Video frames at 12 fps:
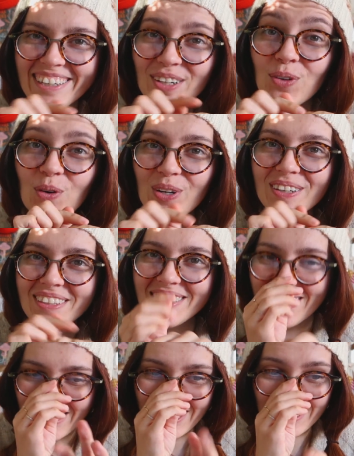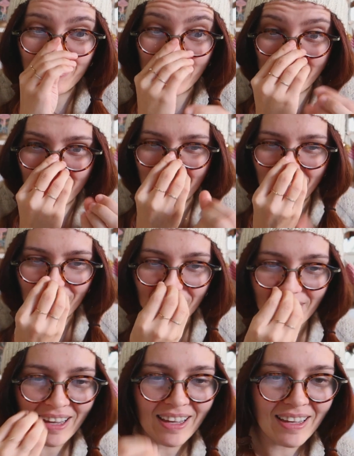coiled, like because of the
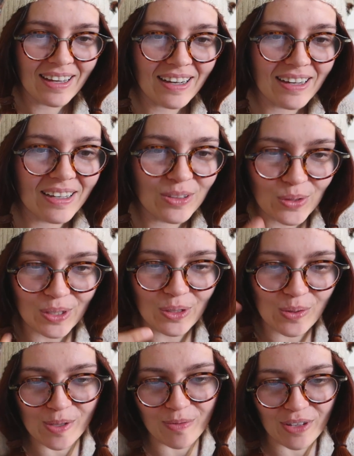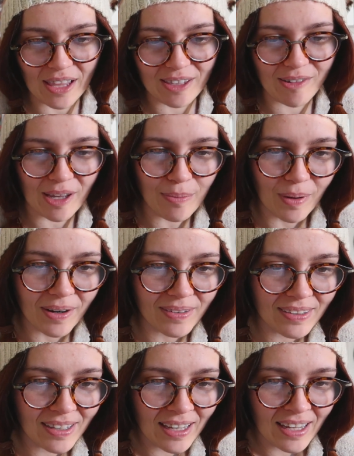yarn, and you can use it for that gray
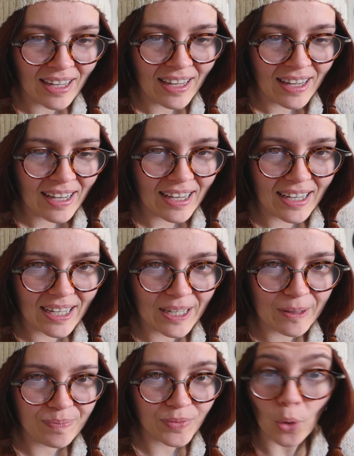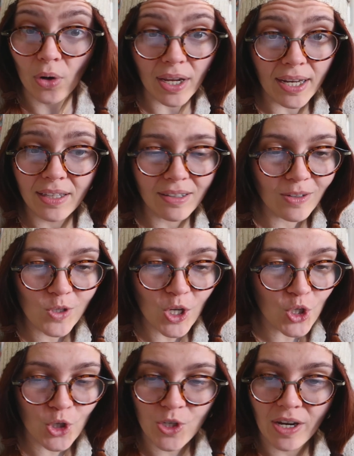part. Or any other
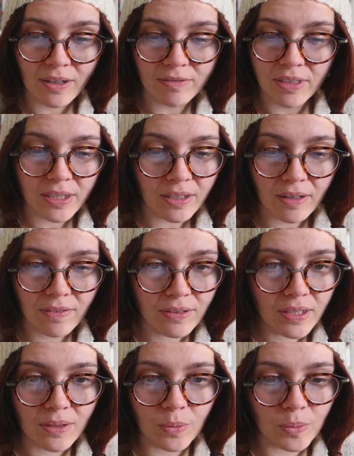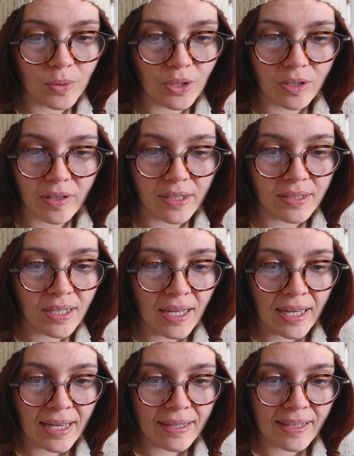textured yarn, really. I feel like it would look great.
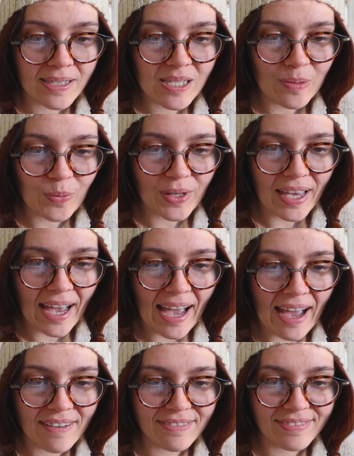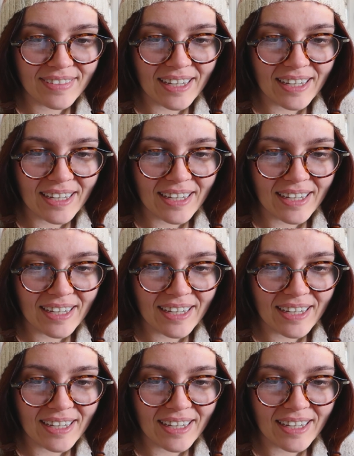Next up, we have